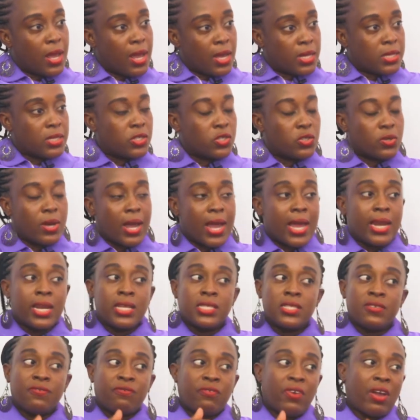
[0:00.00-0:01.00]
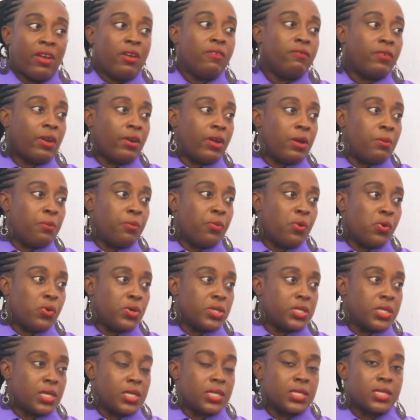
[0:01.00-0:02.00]
etc. And it's very, very
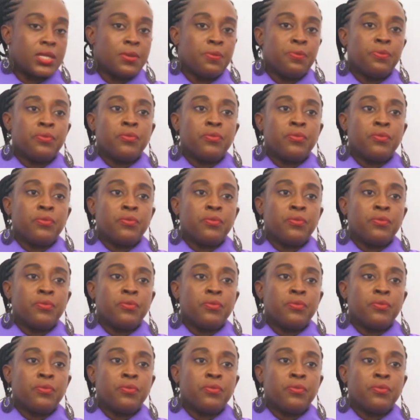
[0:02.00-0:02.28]
important.